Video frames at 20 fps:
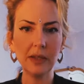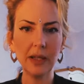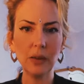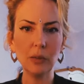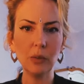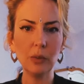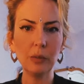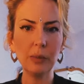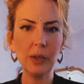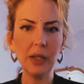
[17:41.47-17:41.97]
There
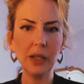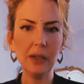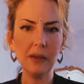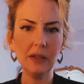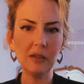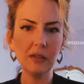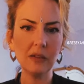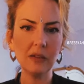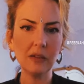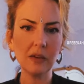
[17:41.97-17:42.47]
will be,
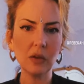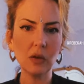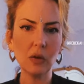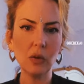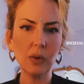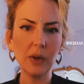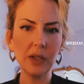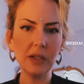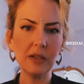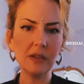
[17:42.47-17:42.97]
this is the
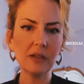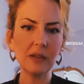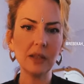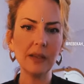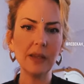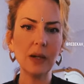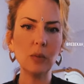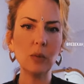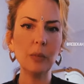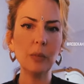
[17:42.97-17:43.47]
coin, isn't
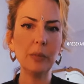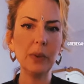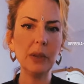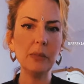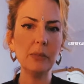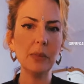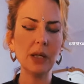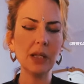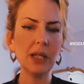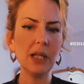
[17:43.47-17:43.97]
it? There will be
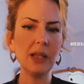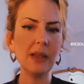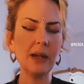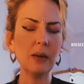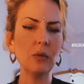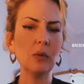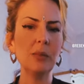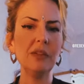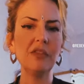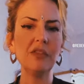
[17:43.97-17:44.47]
money,
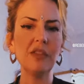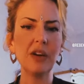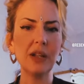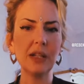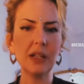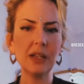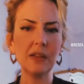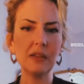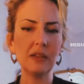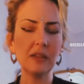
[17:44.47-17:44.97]
there will be
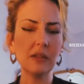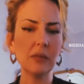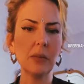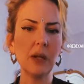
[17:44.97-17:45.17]
finances.